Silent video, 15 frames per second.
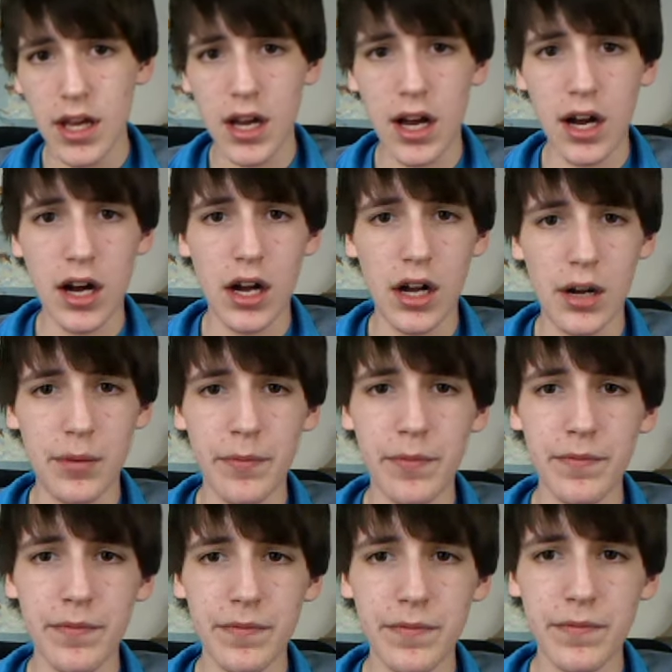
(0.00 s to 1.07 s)
I
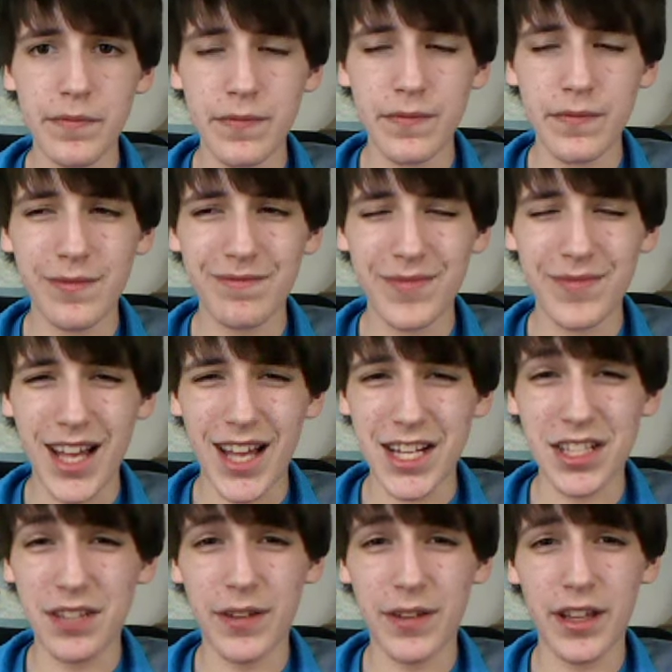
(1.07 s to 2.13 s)

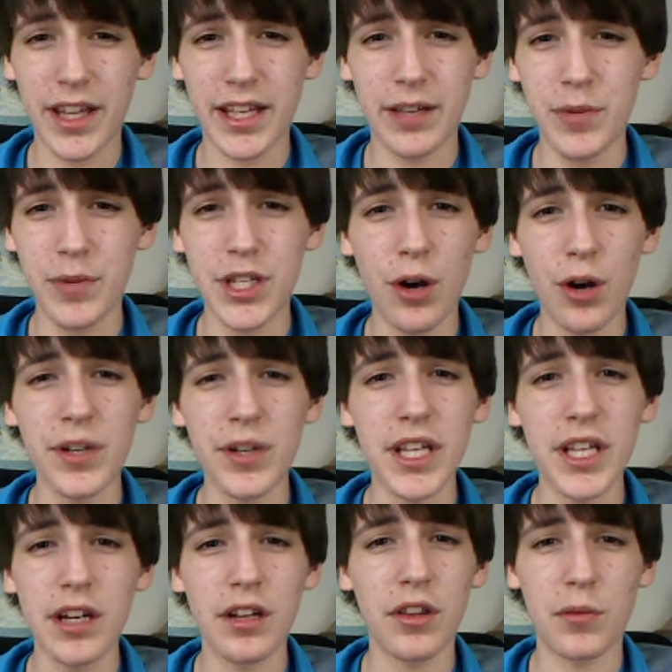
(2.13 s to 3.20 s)
just feel like we don't
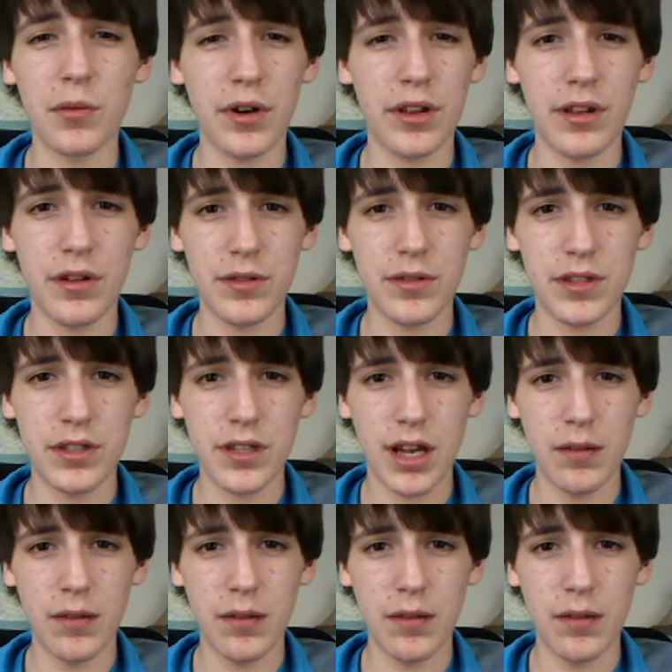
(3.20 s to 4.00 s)
need another one of those.